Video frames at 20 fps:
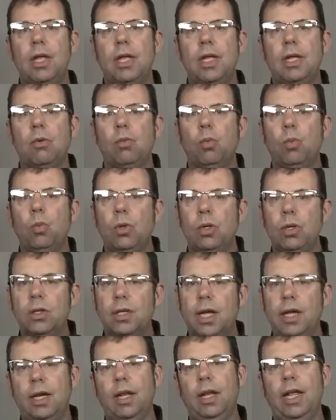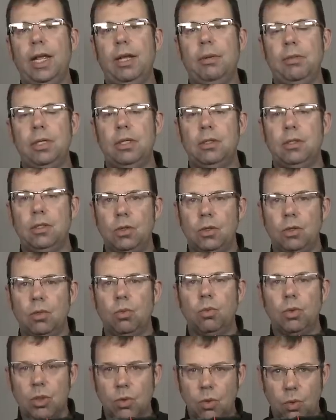It will not allow me to
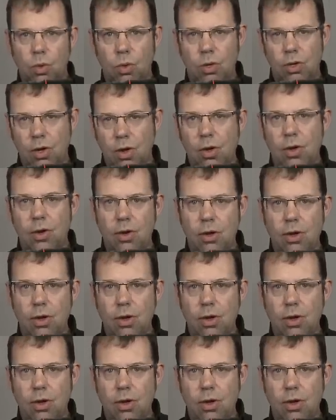do record on